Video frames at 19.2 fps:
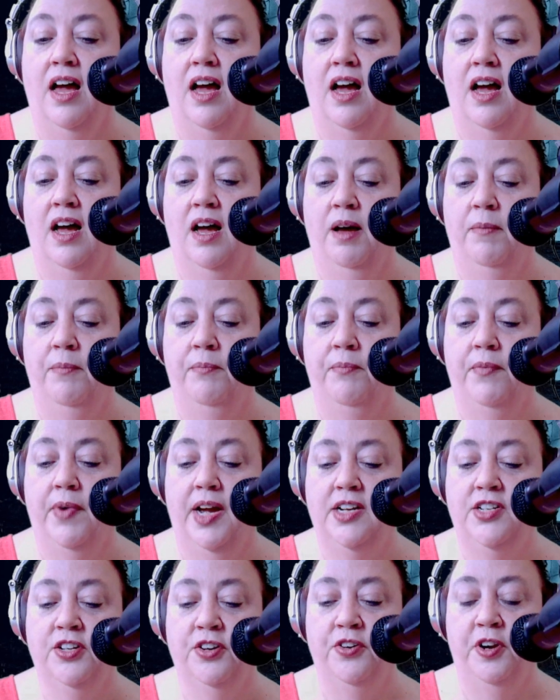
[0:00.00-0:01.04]
um,
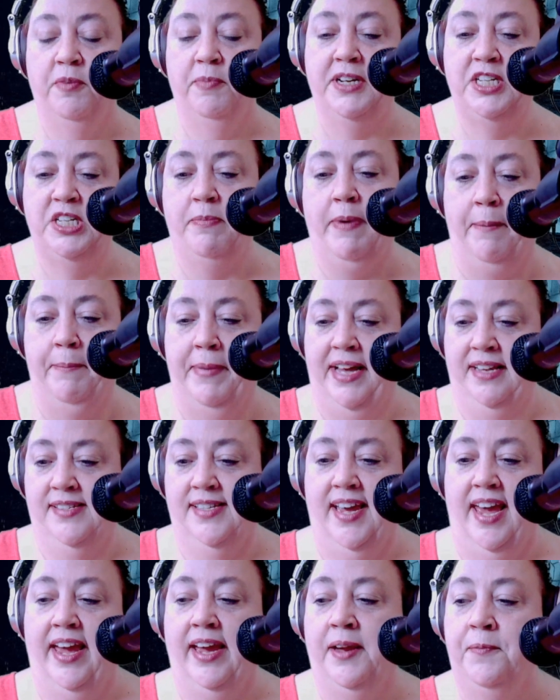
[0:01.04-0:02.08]
I don't know much about
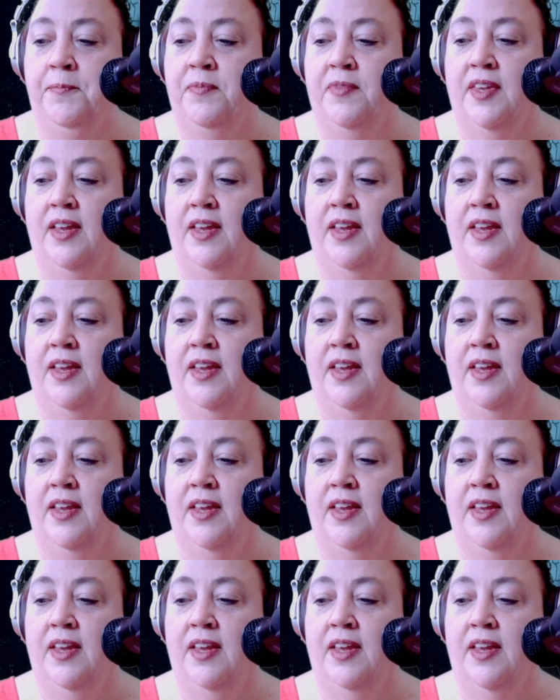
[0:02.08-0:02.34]
busking,